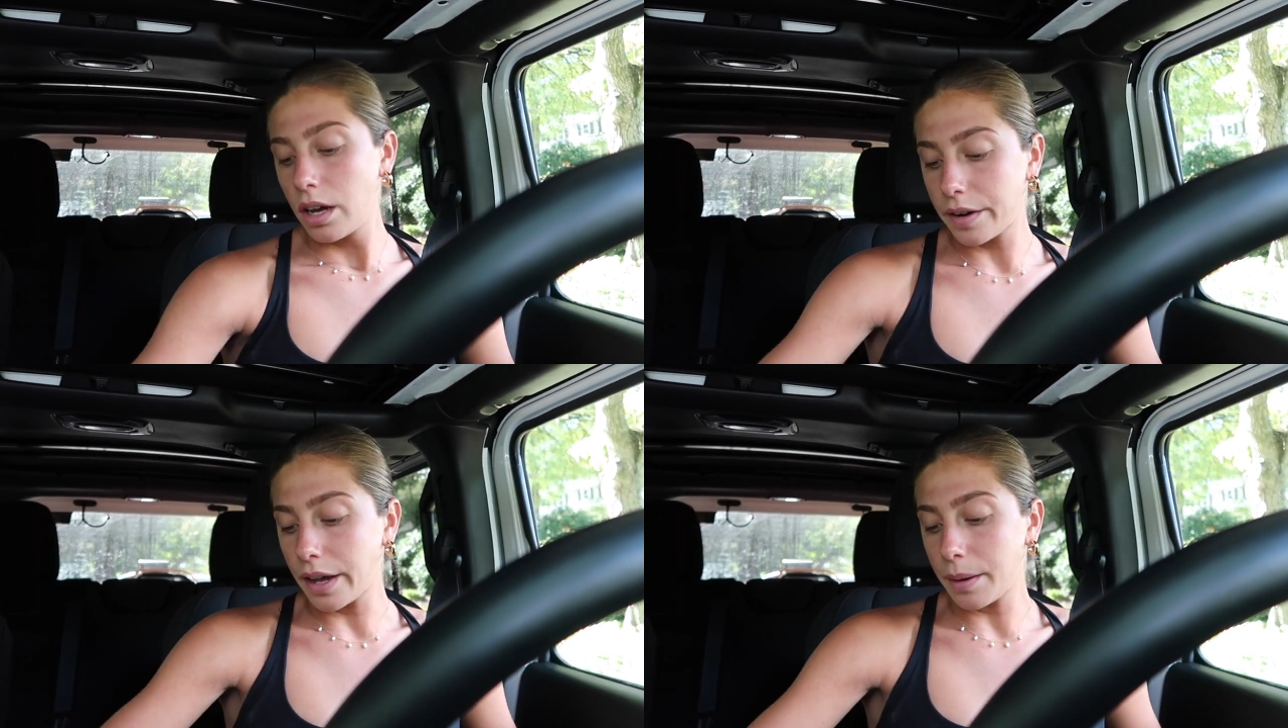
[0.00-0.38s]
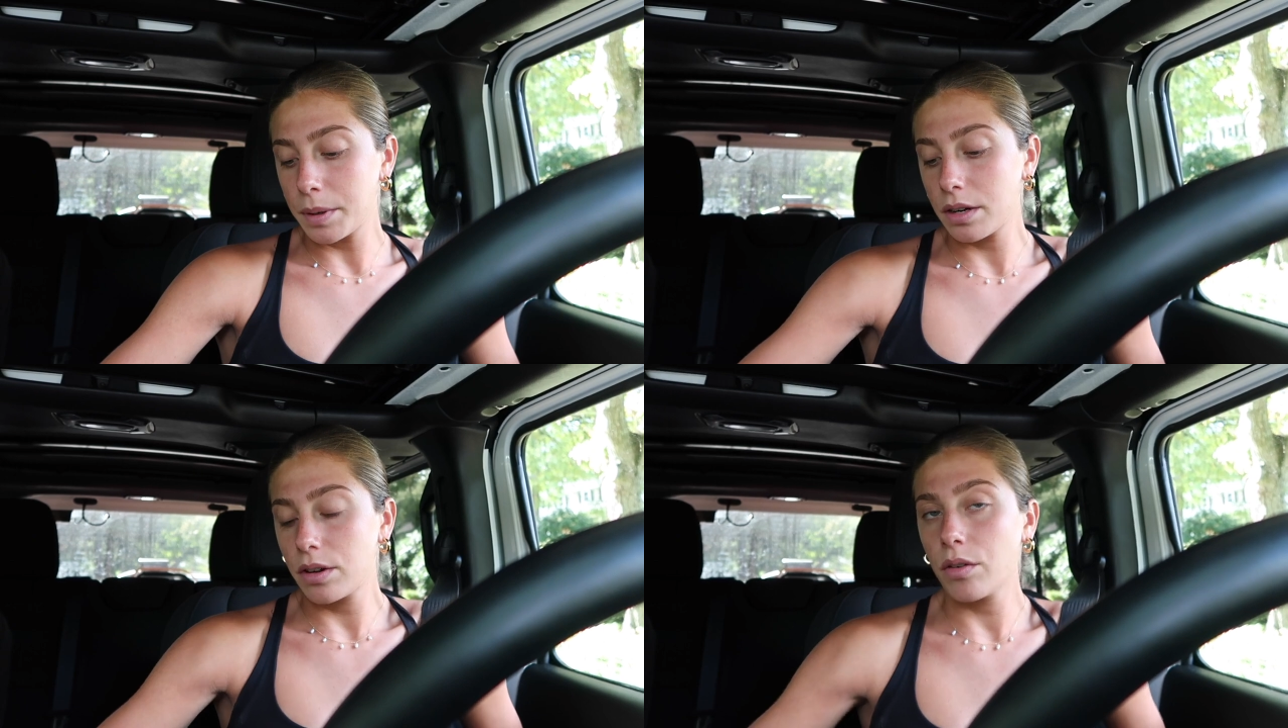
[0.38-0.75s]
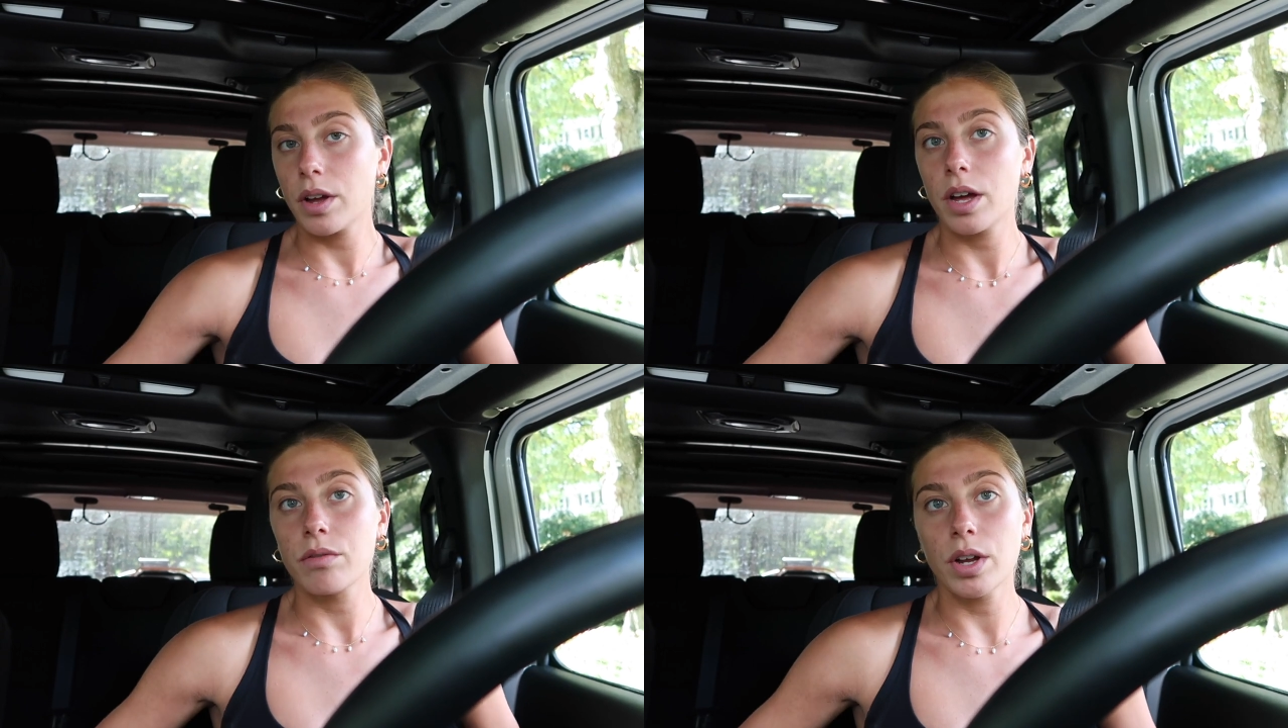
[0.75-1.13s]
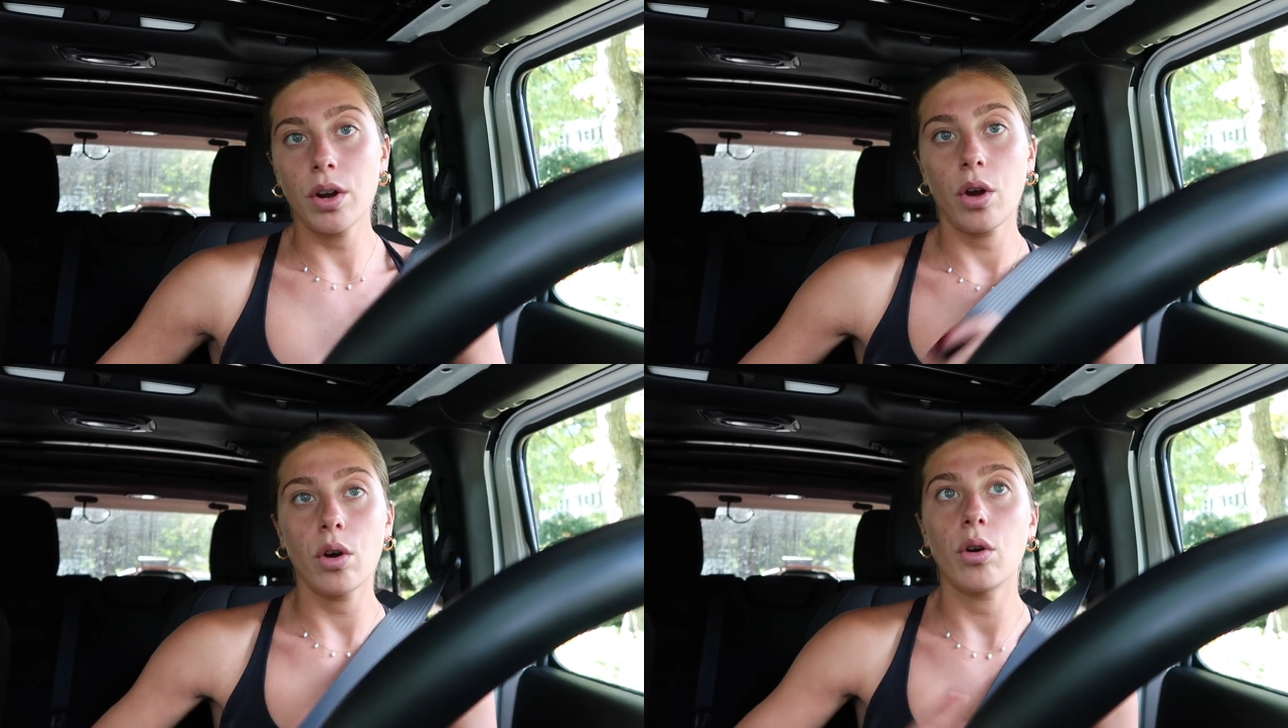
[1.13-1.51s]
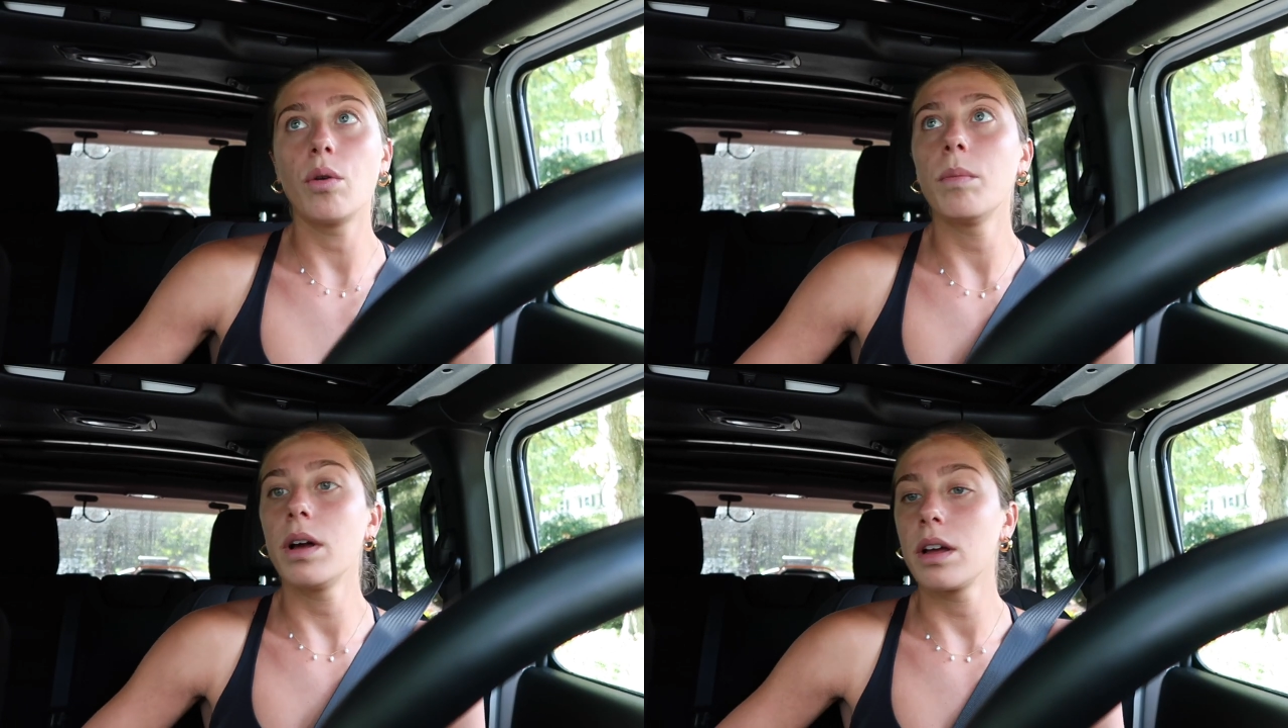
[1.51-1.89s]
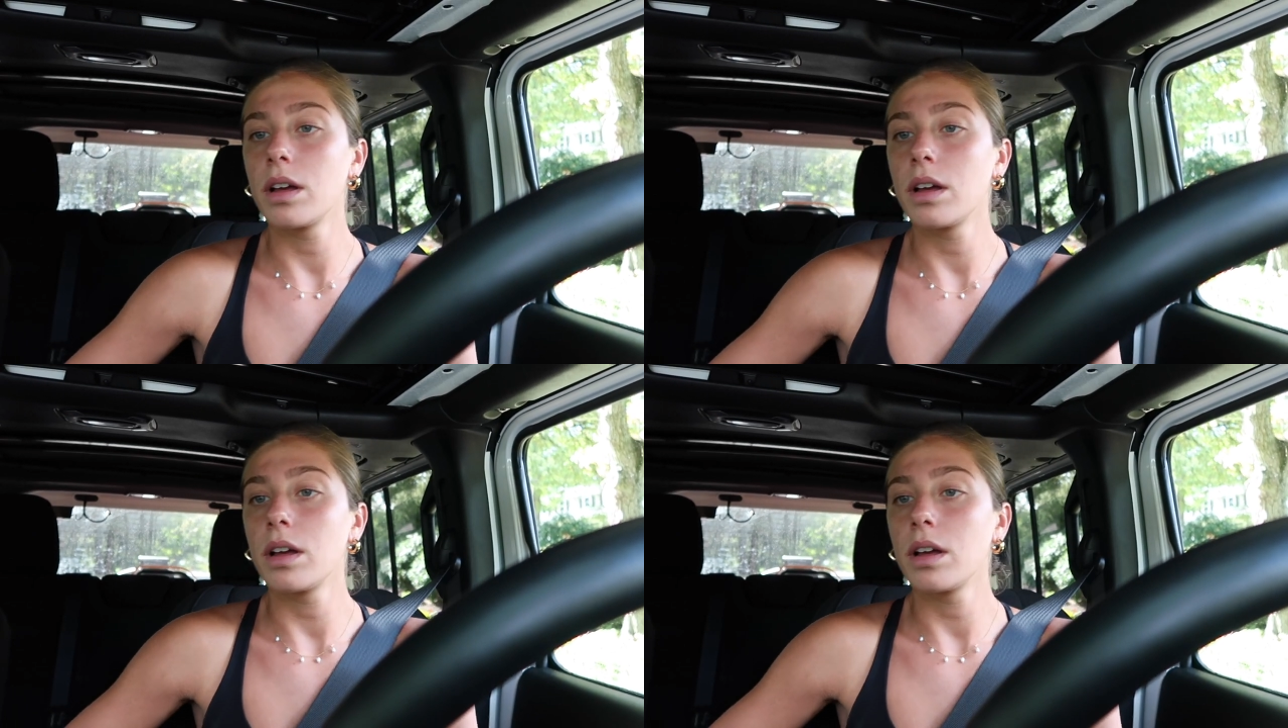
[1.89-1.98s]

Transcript: Okay, I'm gonna go run home.